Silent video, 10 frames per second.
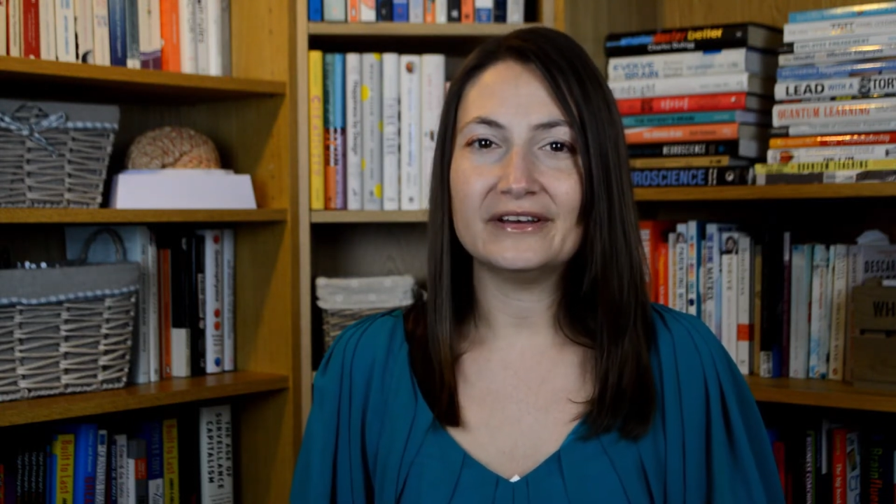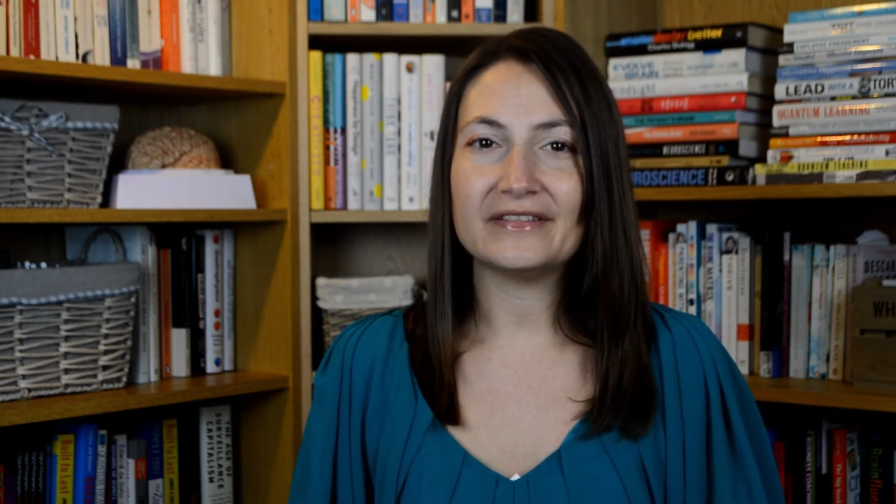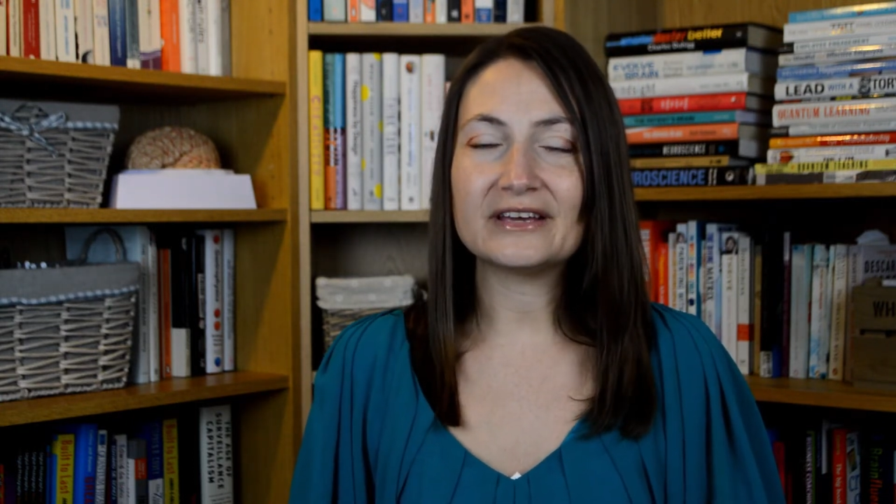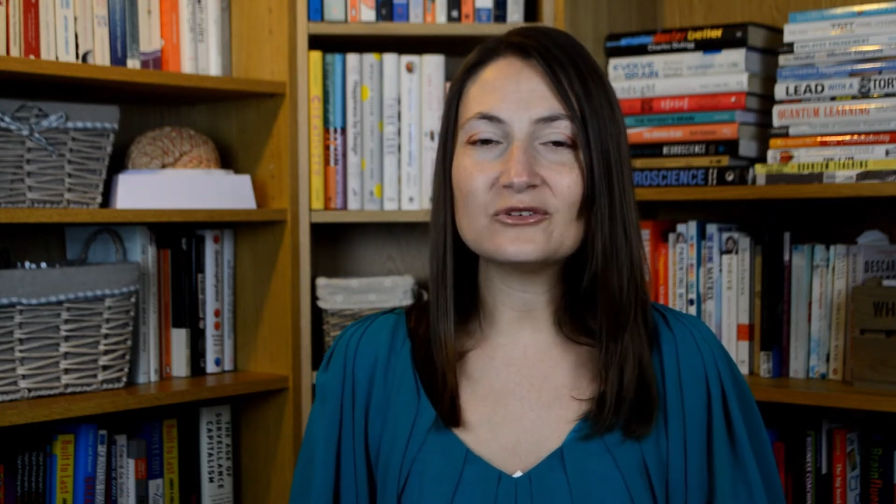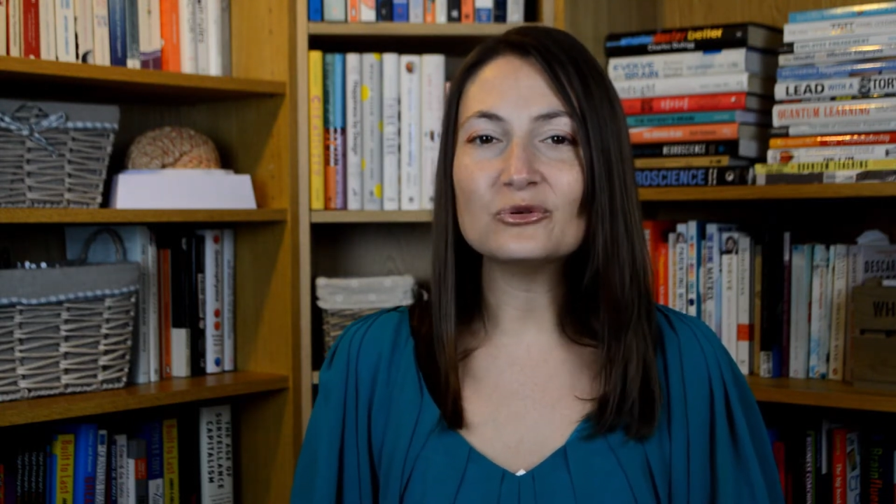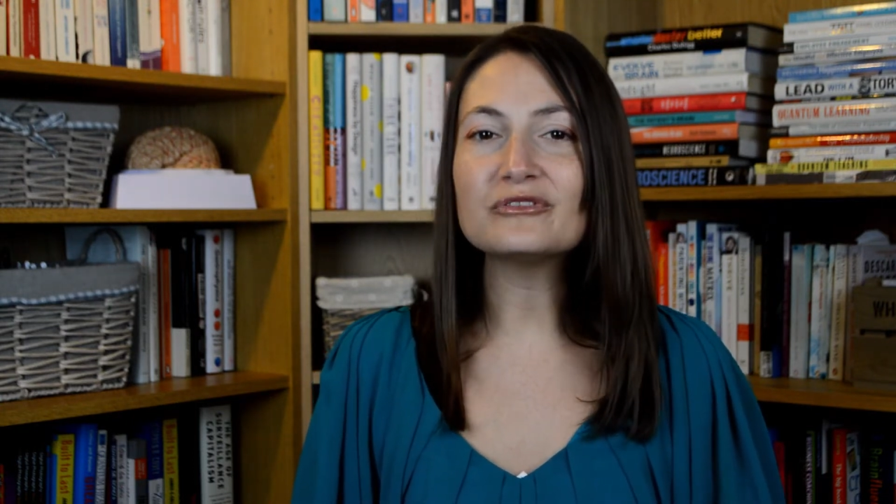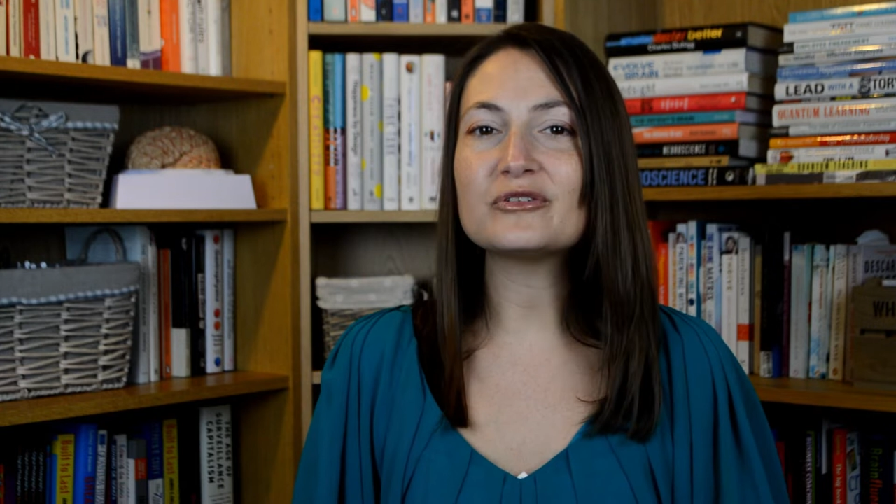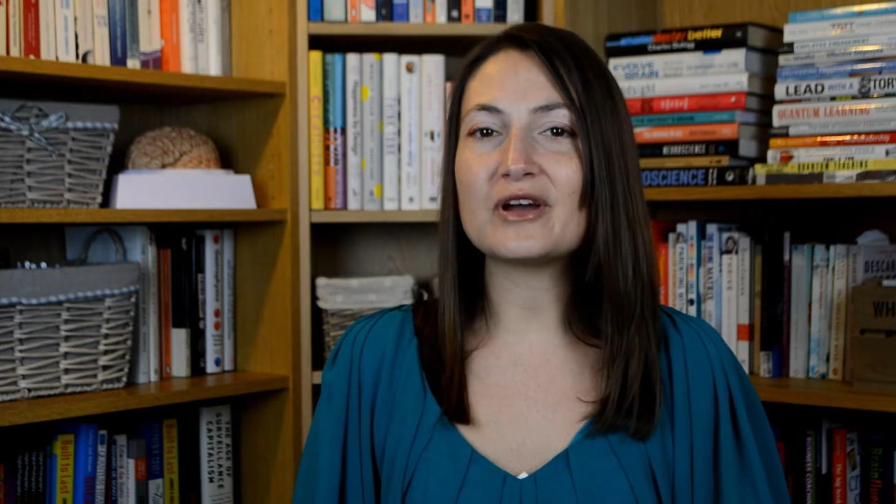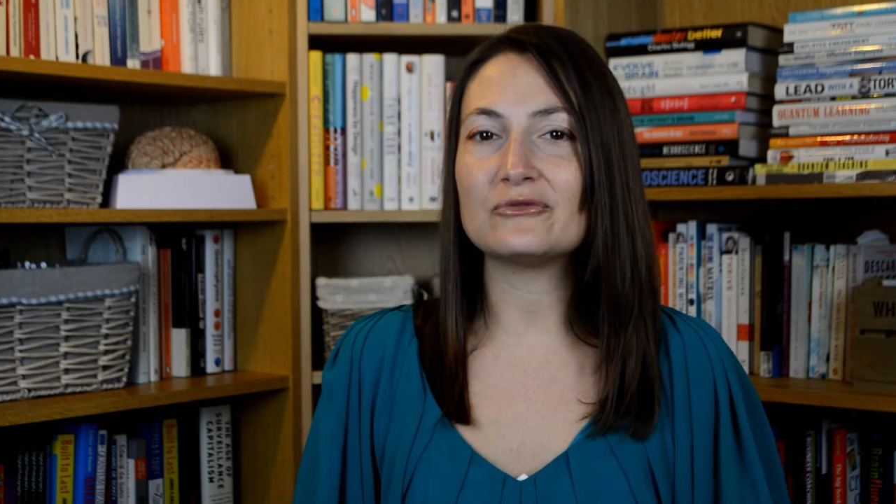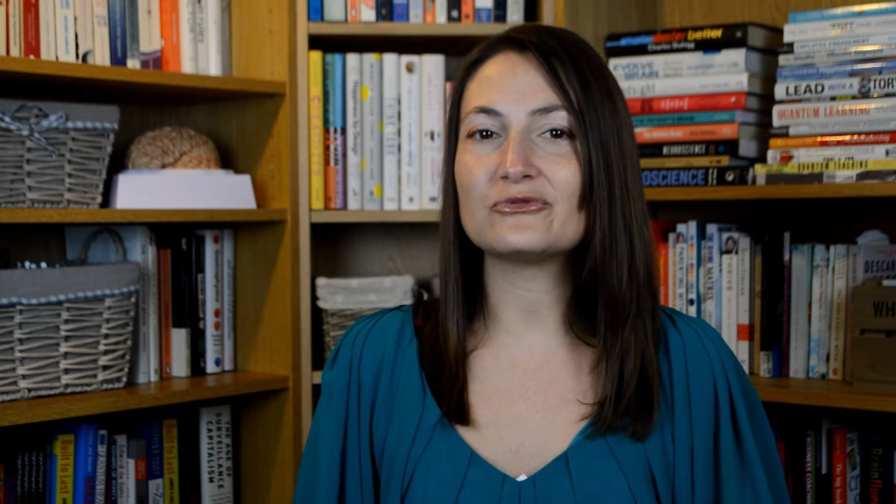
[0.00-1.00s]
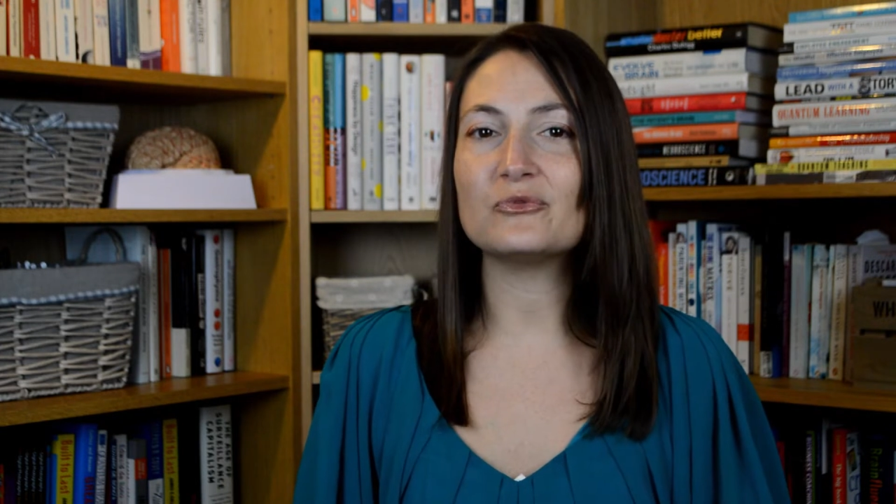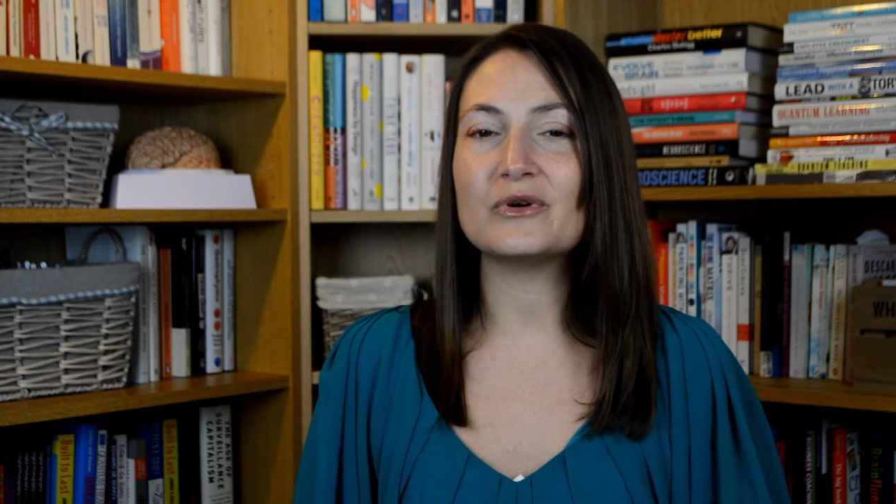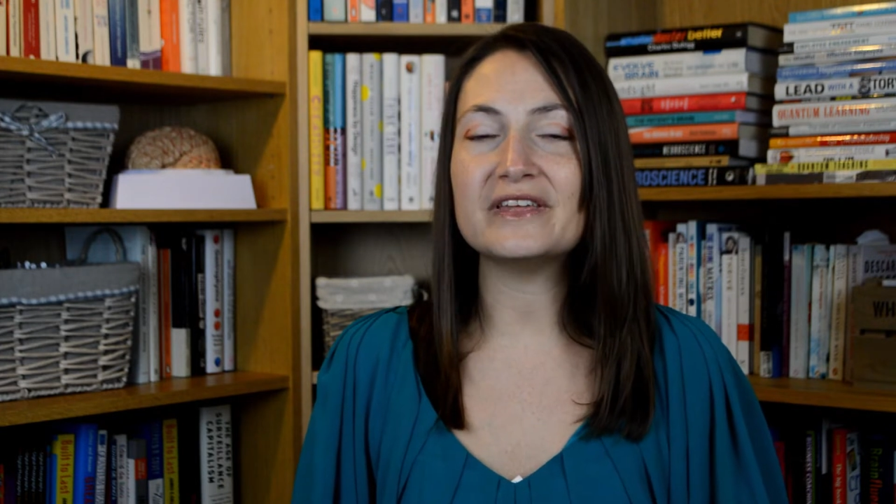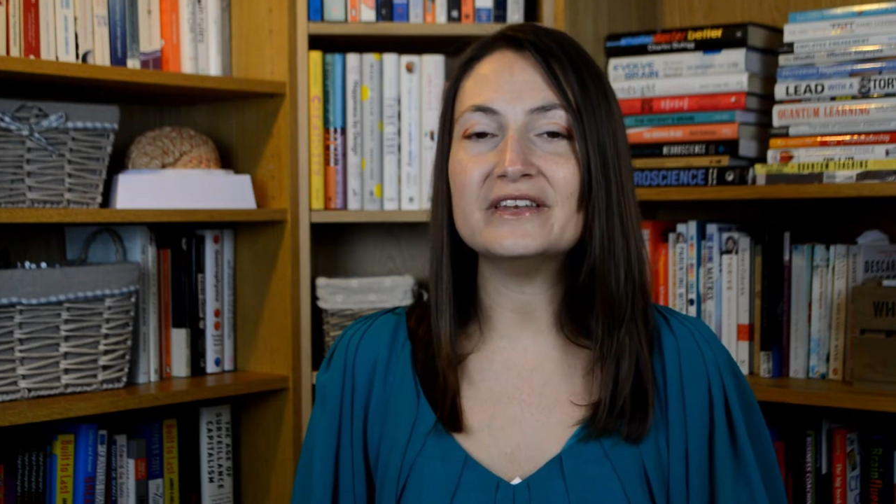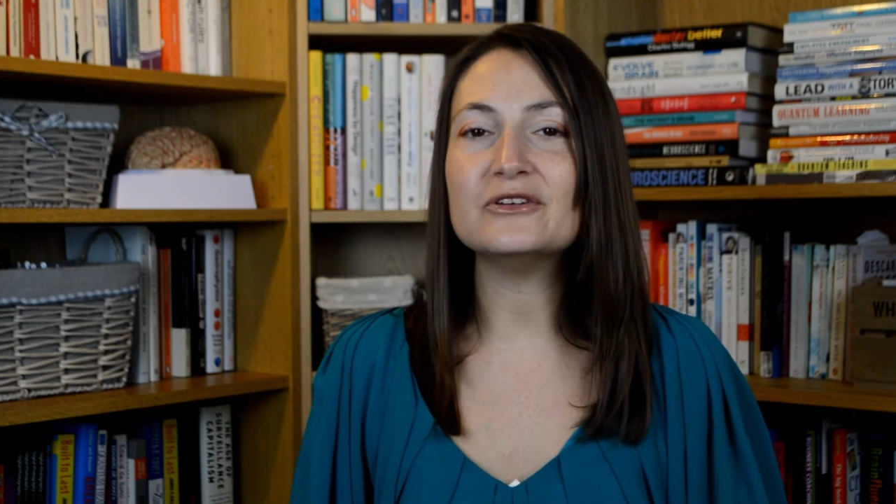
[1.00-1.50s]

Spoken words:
they can also come from within